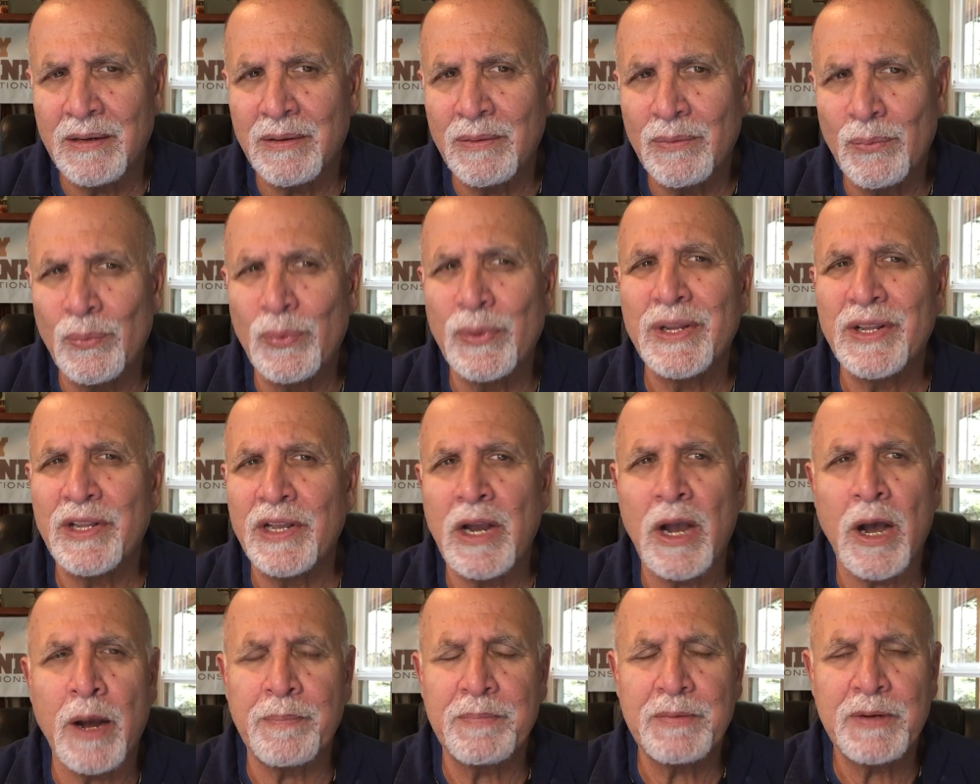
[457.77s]

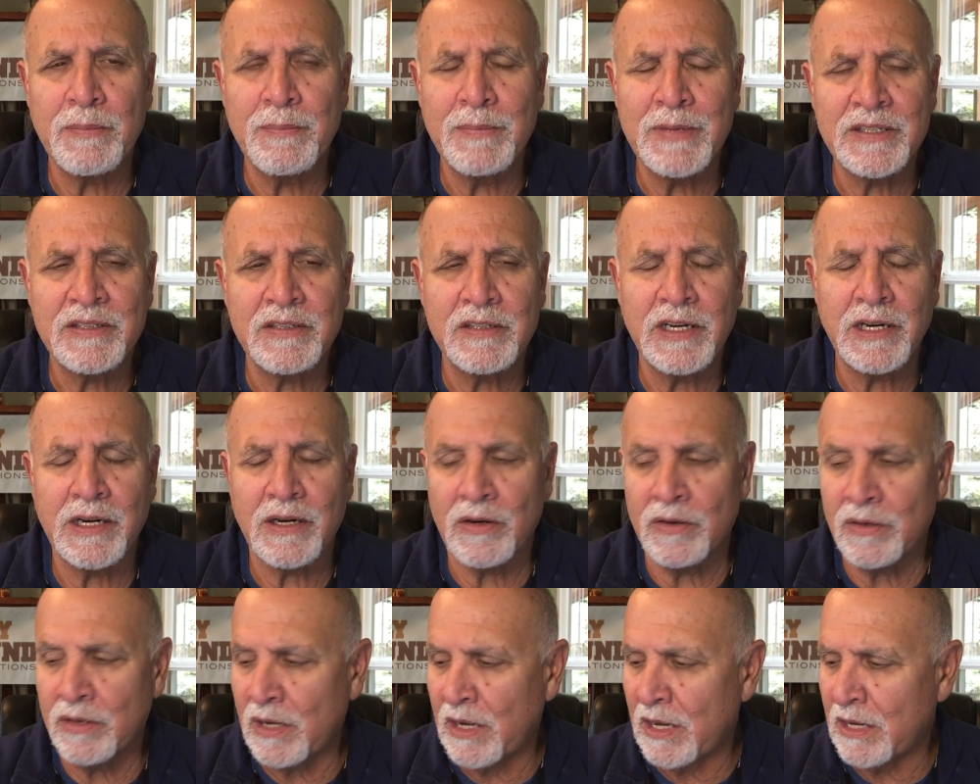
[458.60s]
really optimistic
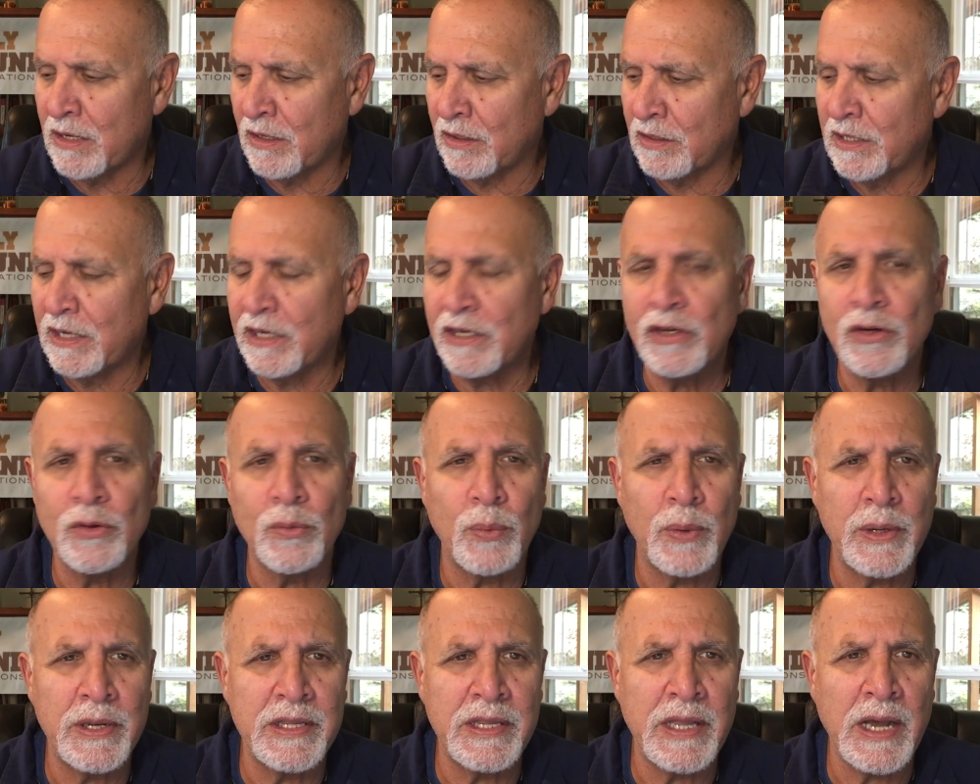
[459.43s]
or not. I'll let you
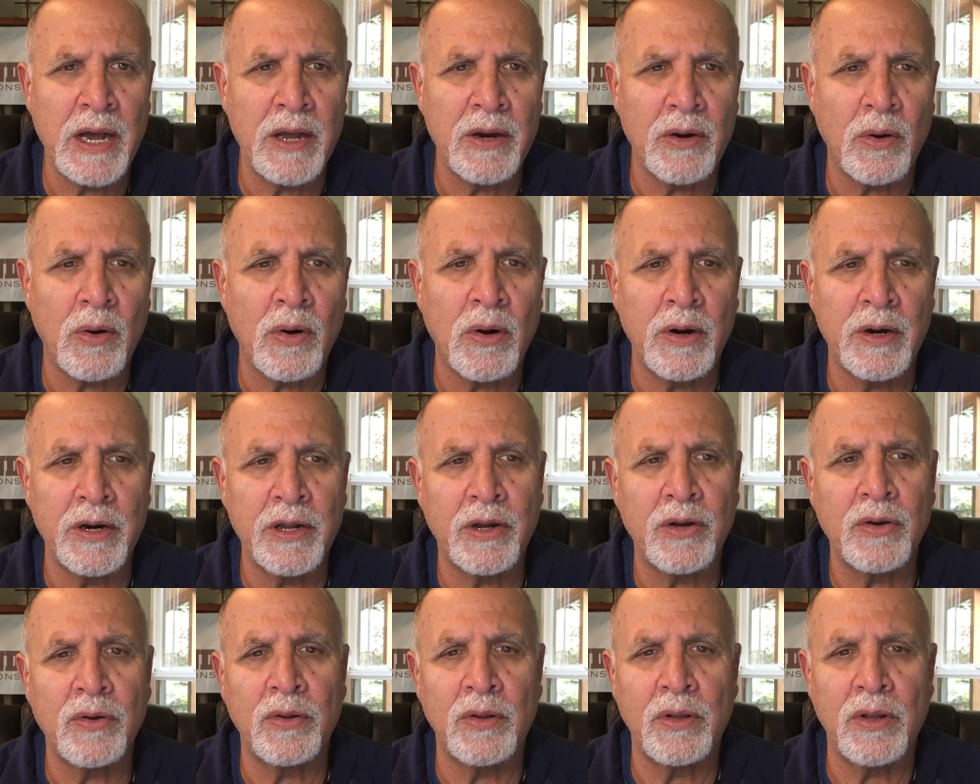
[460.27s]
read that
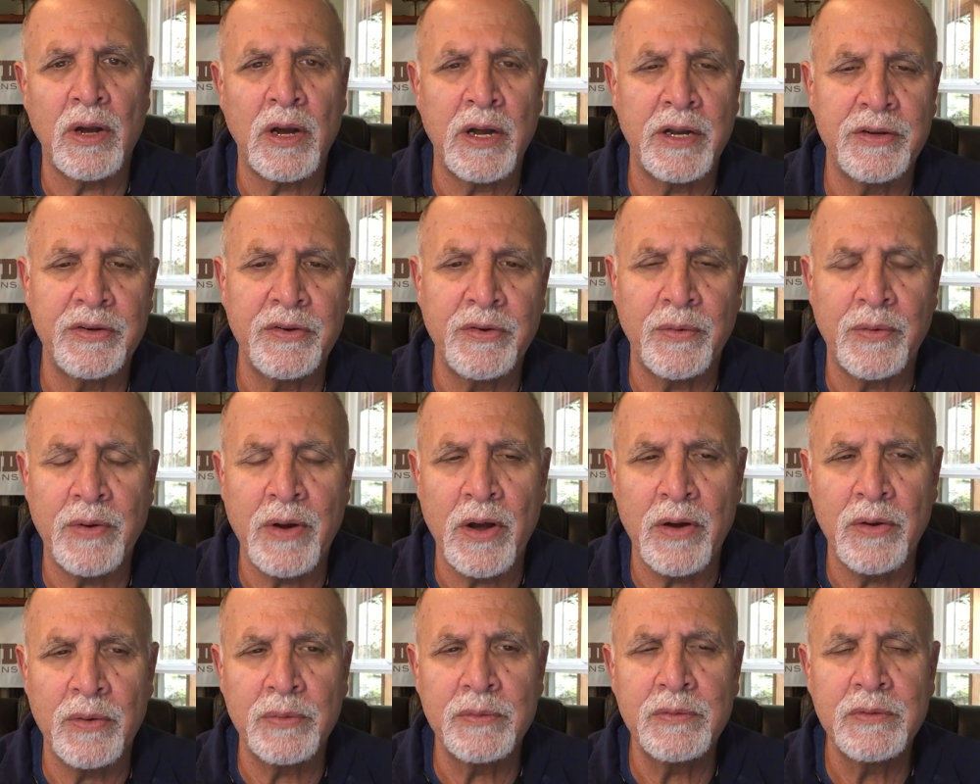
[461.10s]
article on your
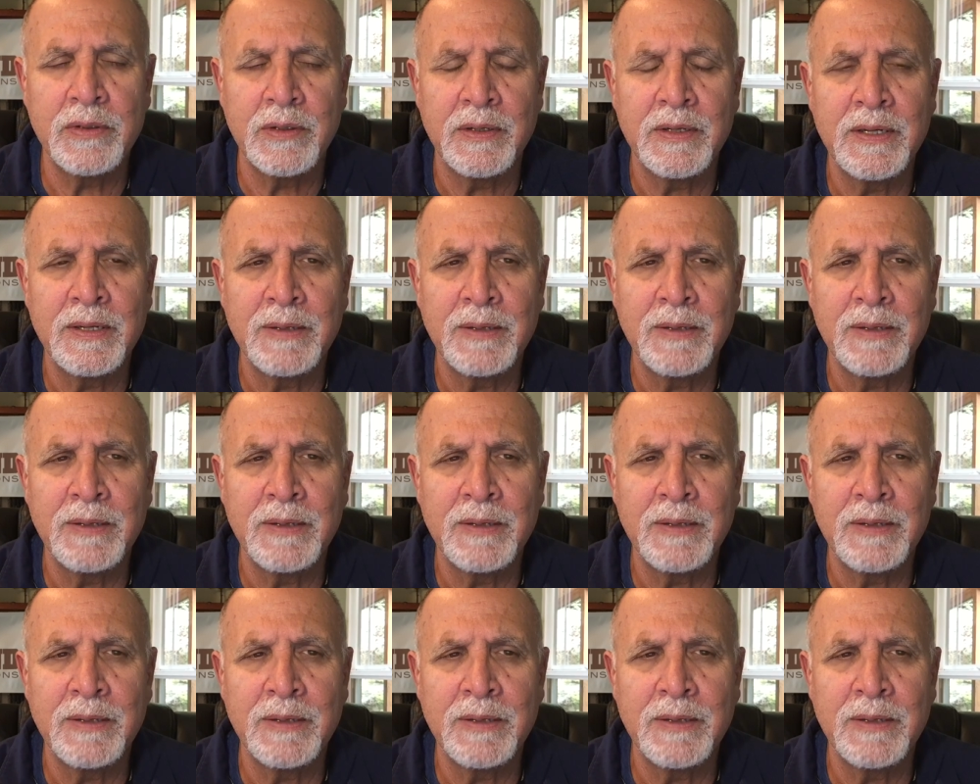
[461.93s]
own.